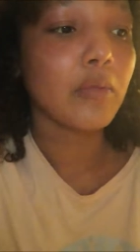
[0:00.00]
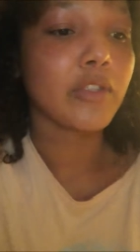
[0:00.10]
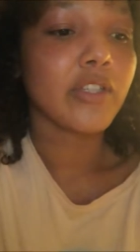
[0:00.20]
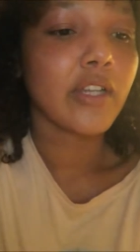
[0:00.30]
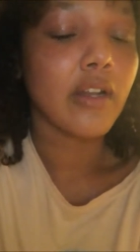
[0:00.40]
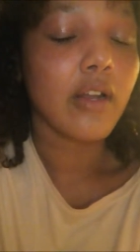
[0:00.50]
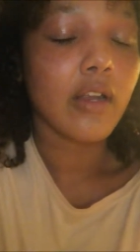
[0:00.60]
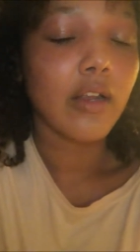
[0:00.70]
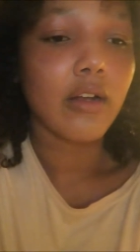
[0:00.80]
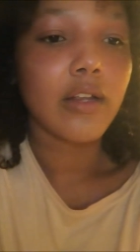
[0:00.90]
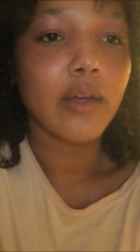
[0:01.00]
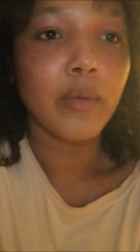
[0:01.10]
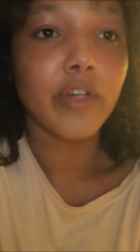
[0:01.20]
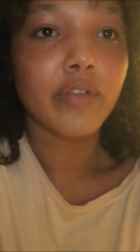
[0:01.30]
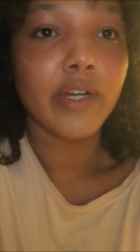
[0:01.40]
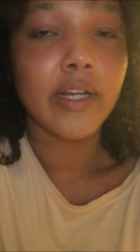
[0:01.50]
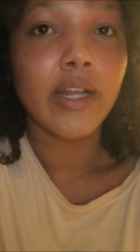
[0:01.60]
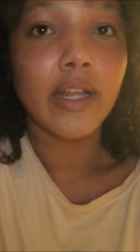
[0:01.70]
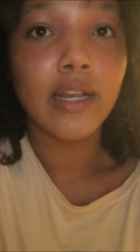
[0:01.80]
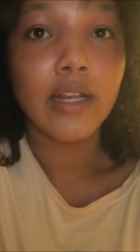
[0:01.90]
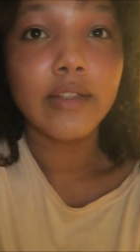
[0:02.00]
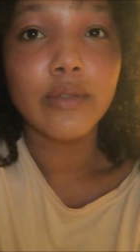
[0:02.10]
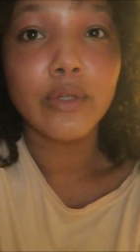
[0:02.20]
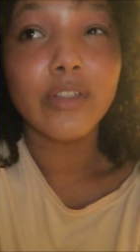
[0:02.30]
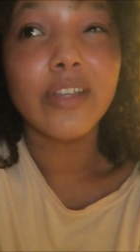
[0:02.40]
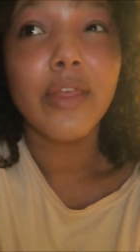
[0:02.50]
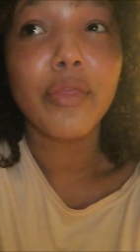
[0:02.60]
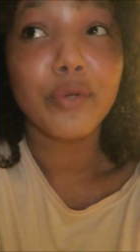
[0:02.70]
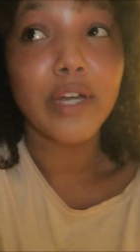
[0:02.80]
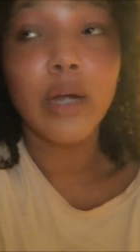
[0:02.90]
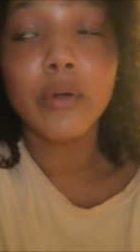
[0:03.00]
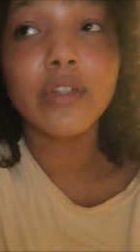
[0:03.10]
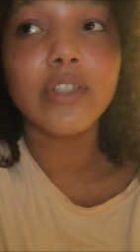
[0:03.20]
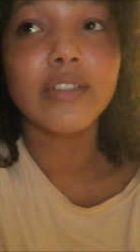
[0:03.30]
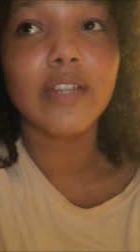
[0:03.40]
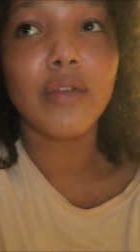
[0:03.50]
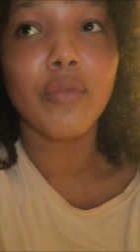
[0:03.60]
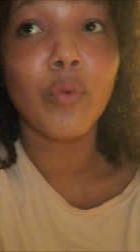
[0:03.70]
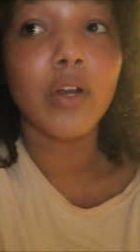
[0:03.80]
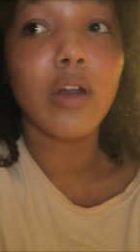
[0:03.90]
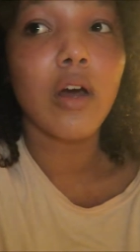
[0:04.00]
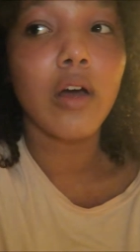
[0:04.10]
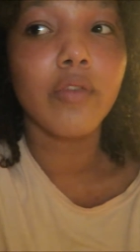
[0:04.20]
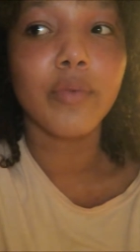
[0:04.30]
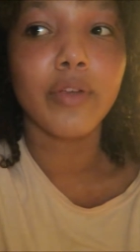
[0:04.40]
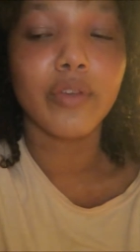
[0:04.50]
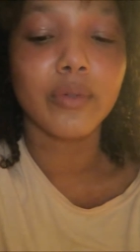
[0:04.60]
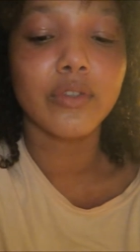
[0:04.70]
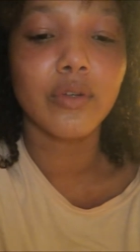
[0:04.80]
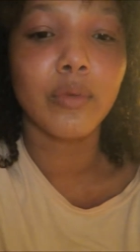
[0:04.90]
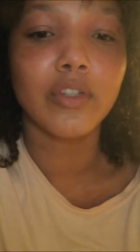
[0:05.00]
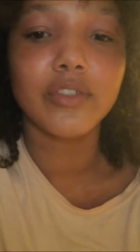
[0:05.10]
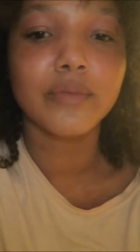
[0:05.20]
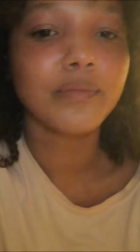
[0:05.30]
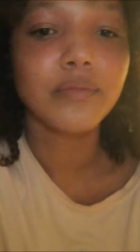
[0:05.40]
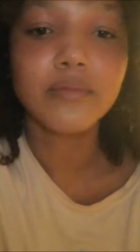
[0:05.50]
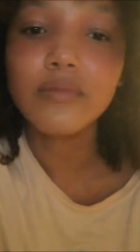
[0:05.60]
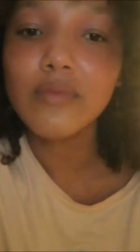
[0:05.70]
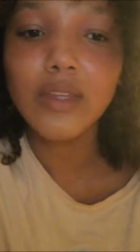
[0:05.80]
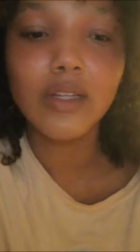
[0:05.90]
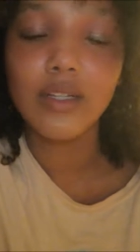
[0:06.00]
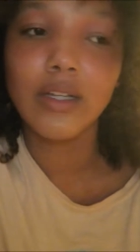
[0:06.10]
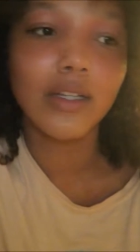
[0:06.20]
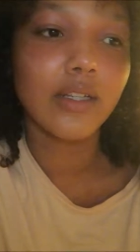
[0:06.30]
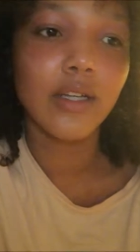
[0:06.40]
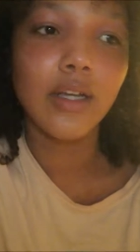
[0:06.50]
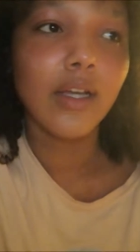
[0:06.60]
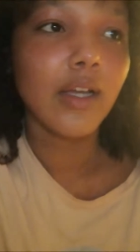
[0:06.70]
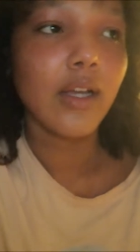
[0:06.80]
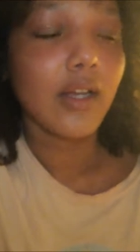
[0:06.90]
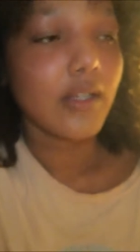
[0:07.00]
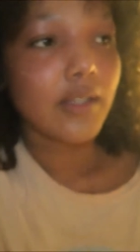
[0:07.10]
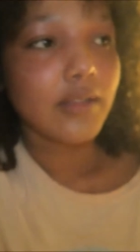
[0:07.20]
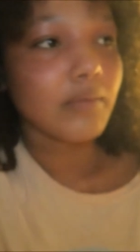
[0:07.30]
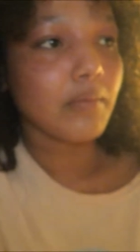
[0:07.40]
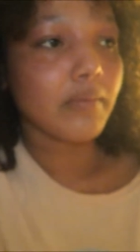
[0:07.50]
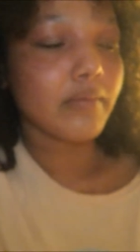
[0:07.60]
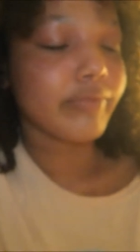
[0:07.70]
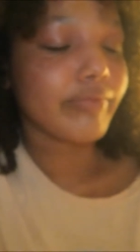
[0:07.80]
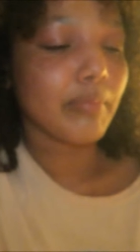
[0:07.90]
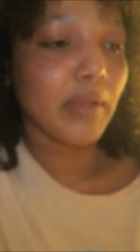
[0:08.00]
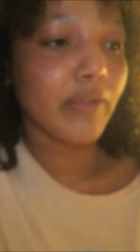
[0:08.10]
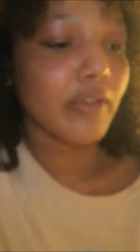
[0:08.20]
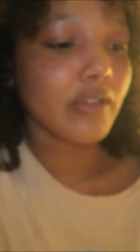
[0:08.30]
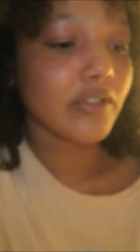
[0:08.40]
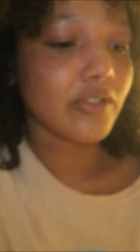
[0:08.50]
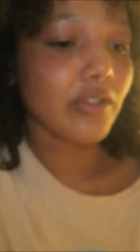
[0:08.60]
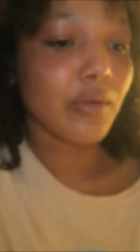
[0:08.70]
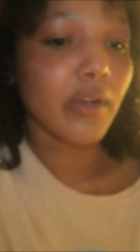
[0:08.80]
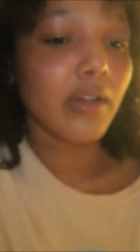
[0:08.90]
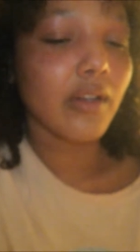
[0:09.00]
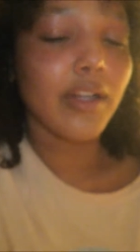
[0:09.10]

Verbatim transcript: Martina and I got here by train and it took us three hours instead of one and a half because there was so much like malfunctions going on.